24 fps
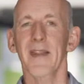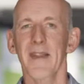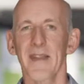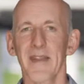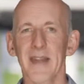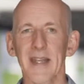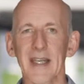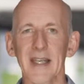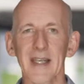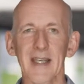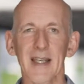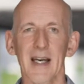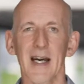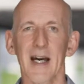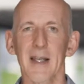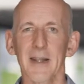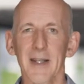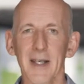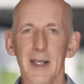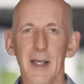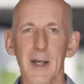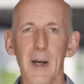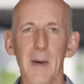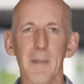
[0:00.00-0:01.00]

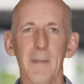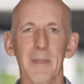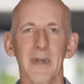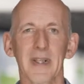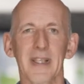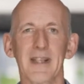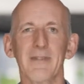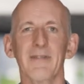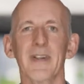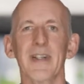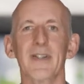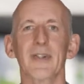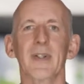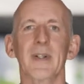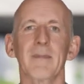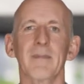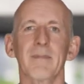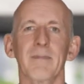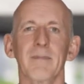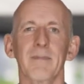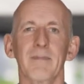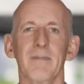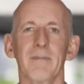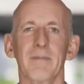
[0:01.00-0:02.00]
the company vision.
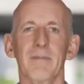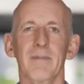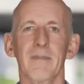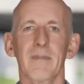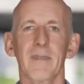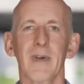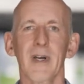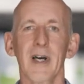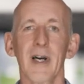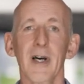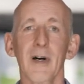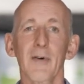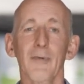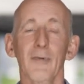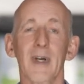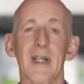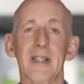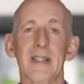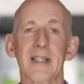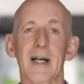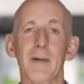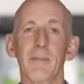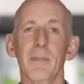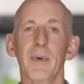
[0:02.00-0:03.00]
For
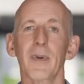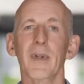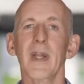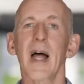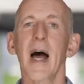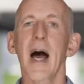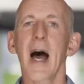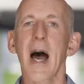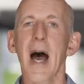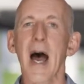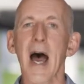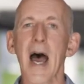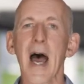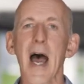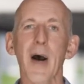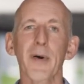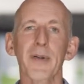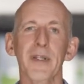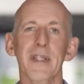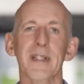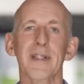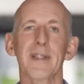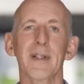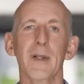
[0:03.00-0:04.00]
example, how
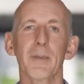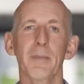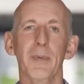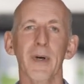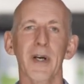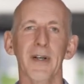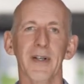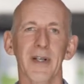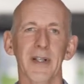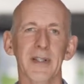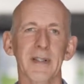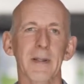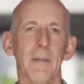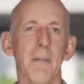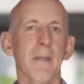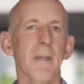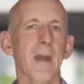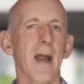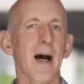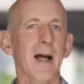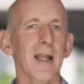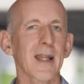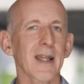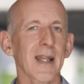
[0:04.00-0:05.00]
this new product
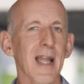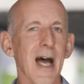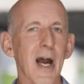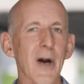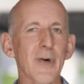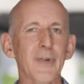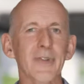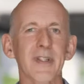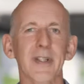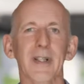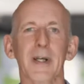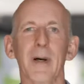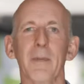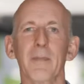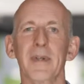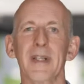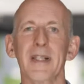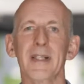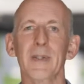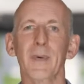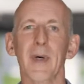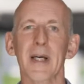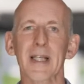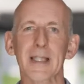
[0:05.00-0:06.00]
allows the company
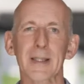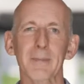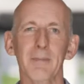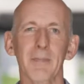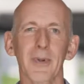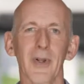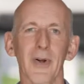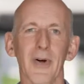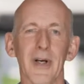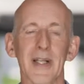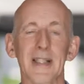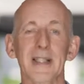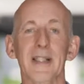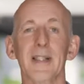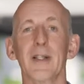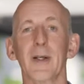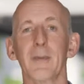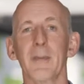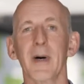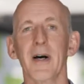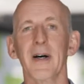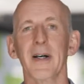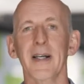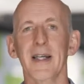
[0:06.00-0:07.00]
to exploit new
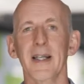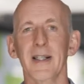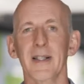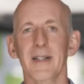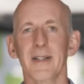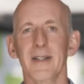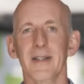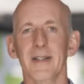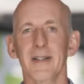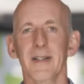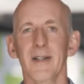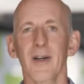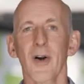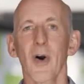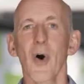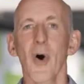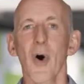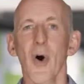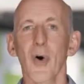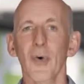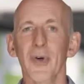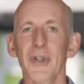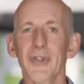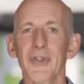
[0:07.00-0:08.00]
markets
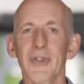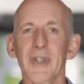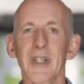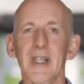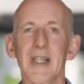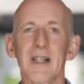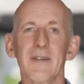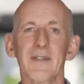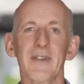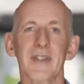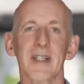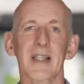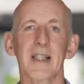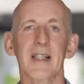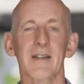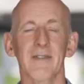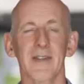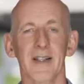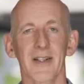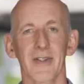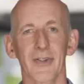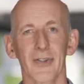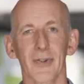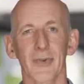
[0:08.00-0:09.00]
or achieve
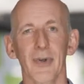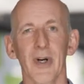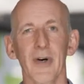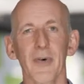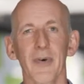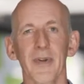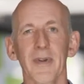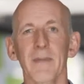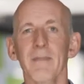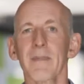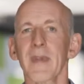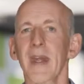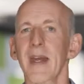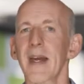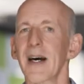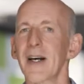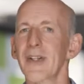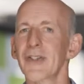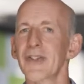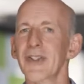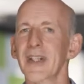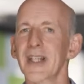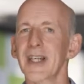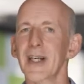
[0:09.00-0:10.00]
significant growth and
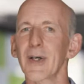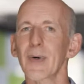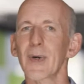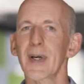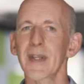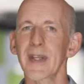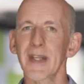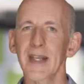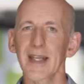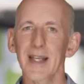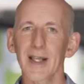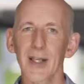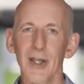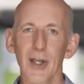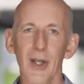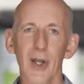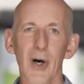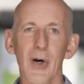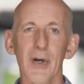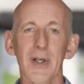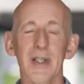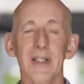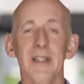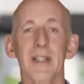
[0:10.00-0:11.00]
secure the
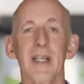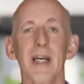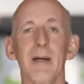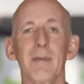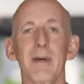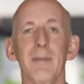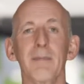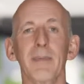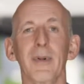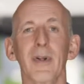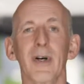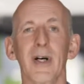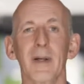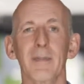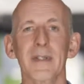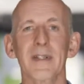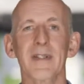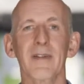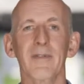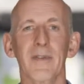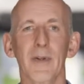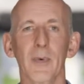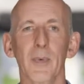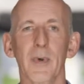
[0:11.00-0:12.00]
long-term employment
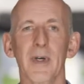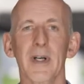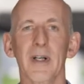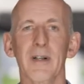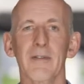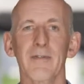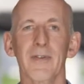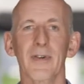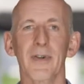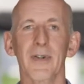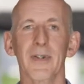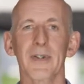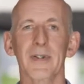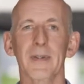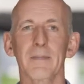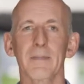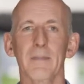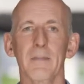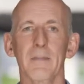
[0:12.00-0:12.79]
of the workforce.